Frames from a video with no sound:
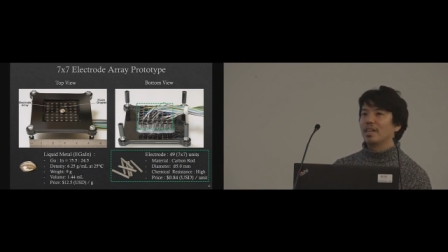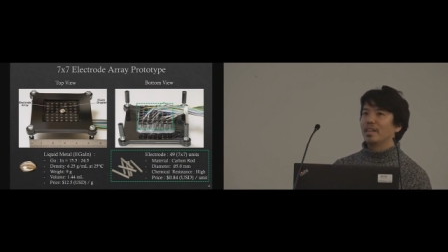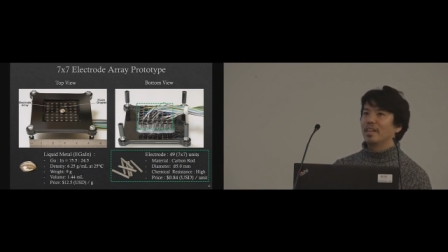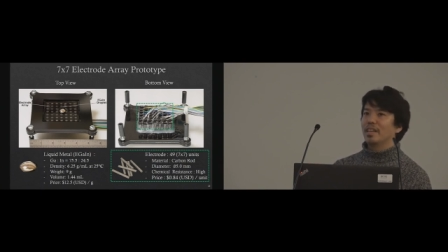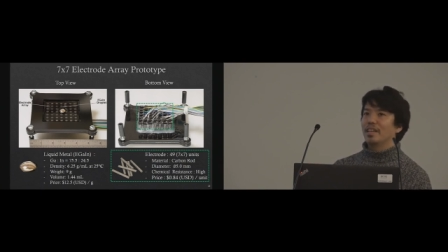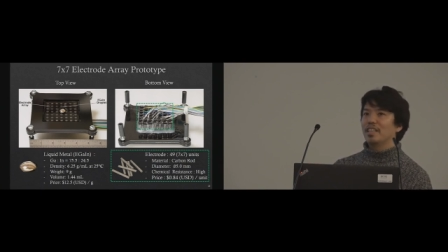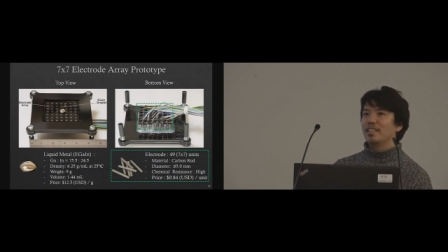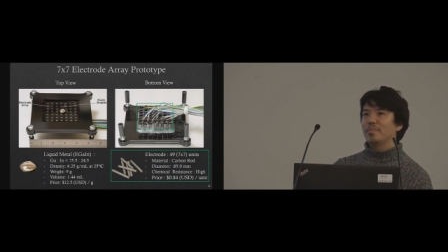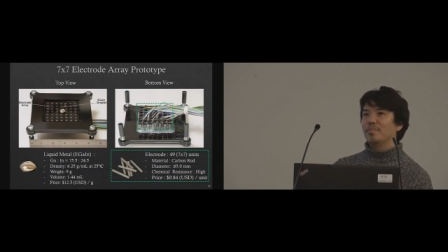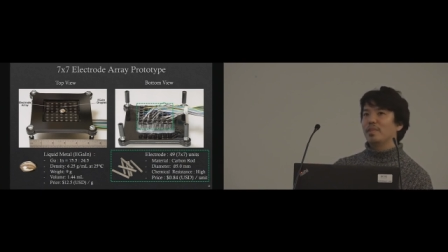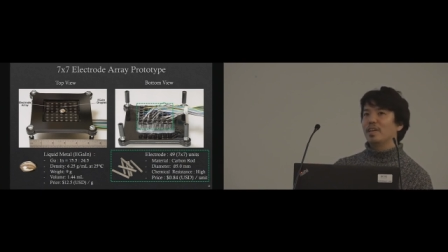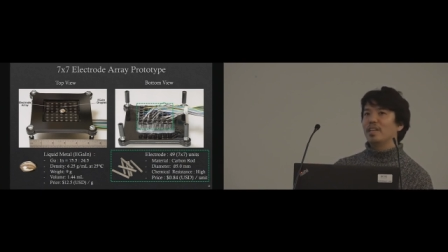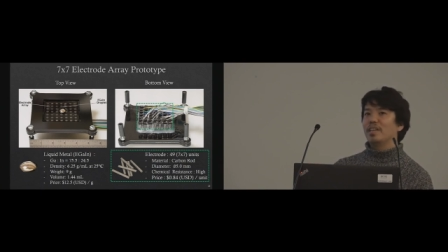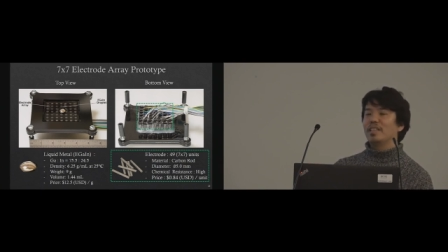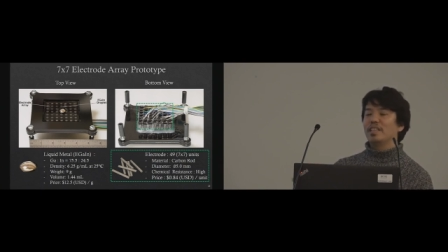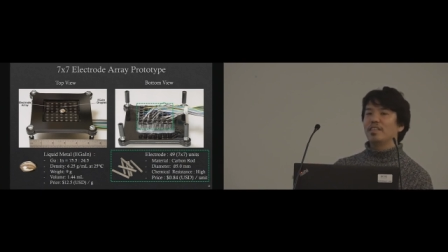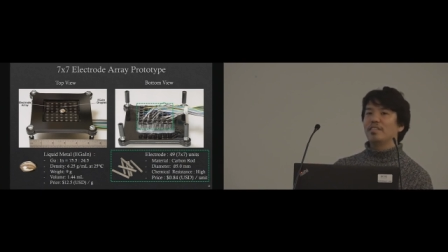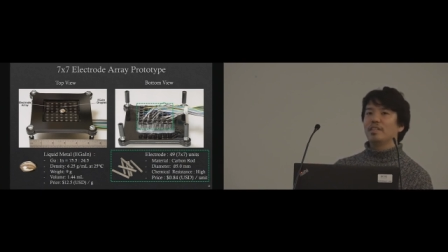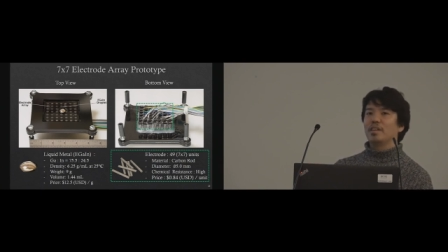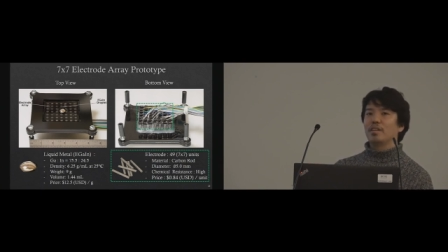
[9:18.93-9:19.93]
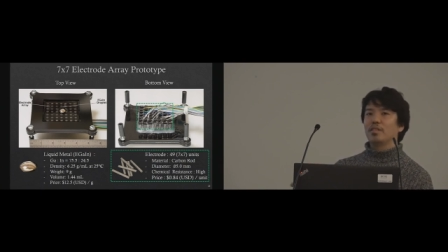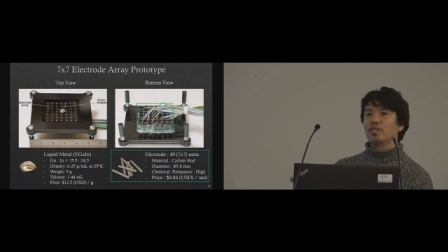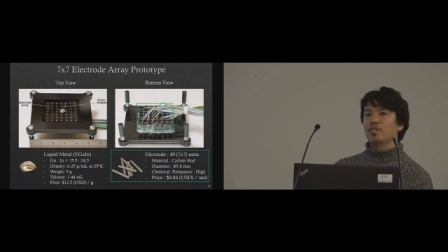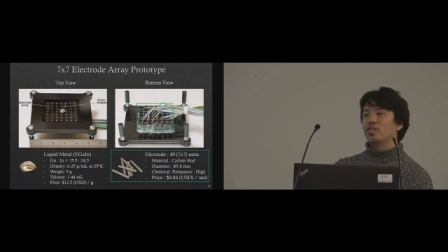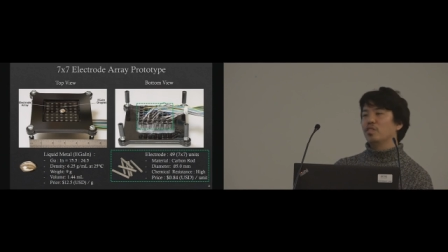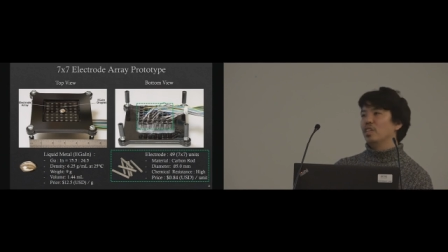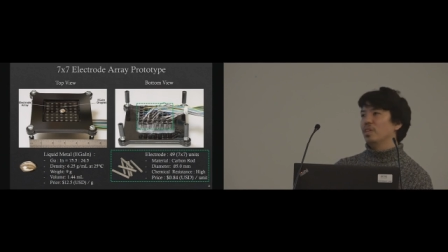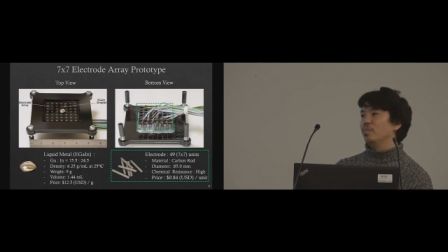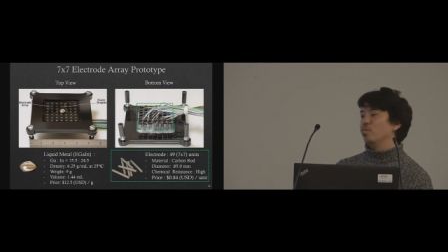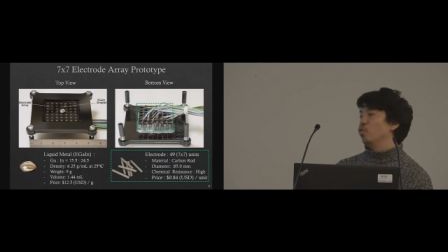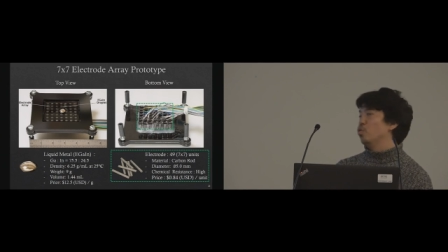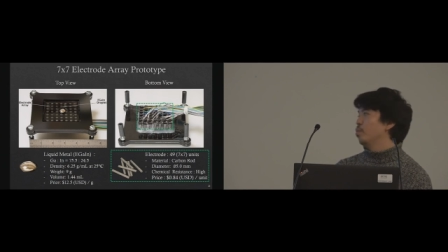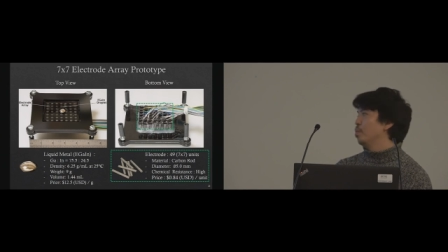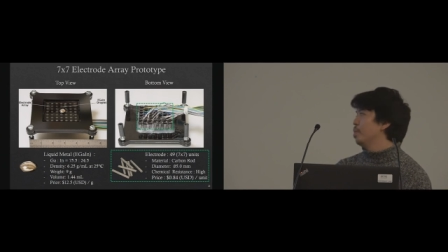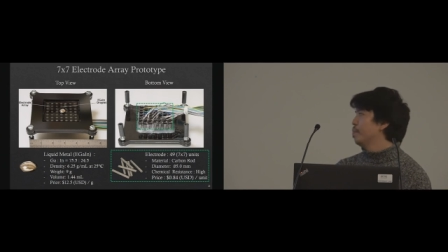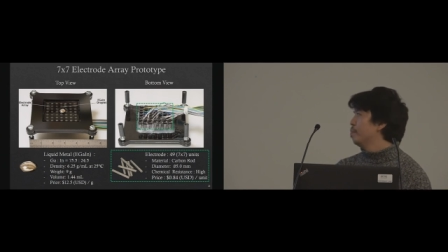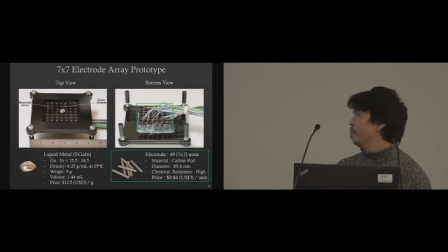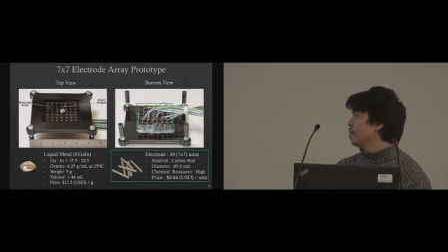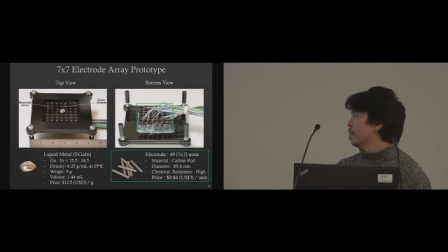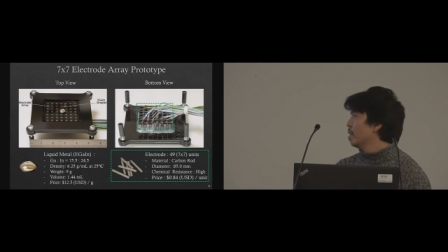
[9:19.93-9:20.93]
and it's very difficult to
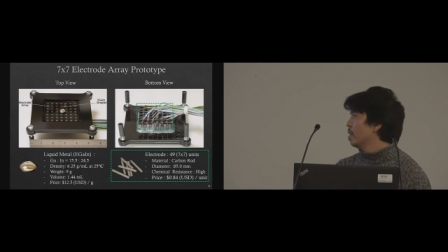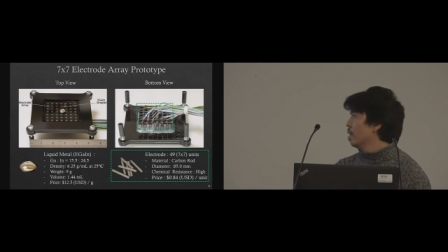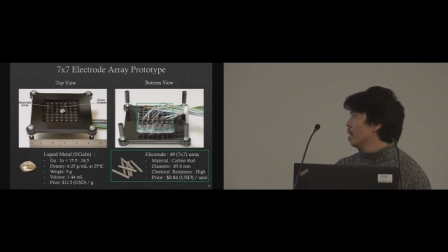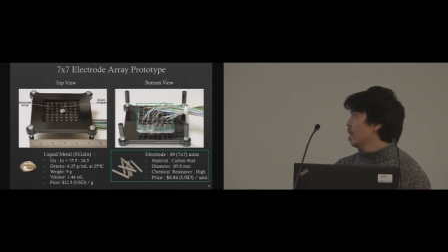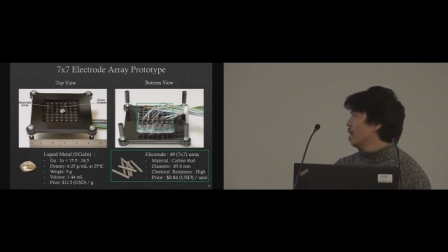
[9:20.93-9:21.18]
remove it.